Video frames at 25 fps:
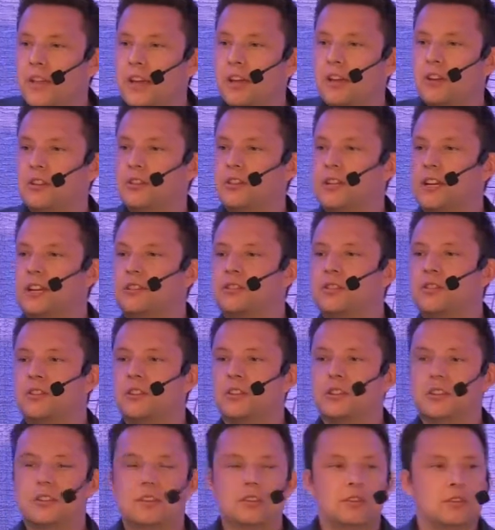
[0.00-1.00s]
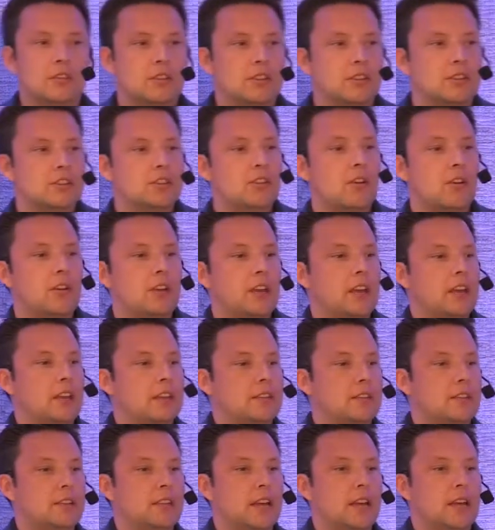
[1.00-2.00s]
That goes down to the stock
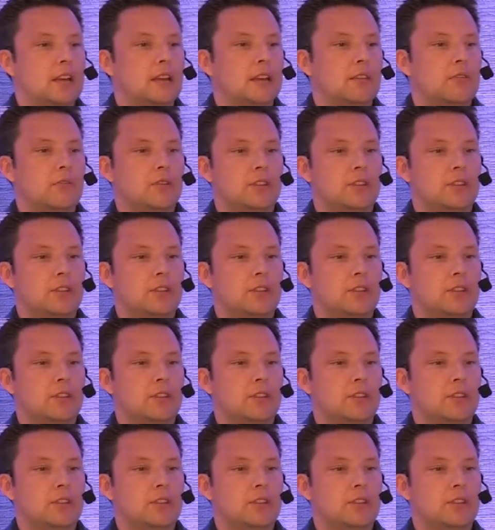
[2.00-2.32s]
taker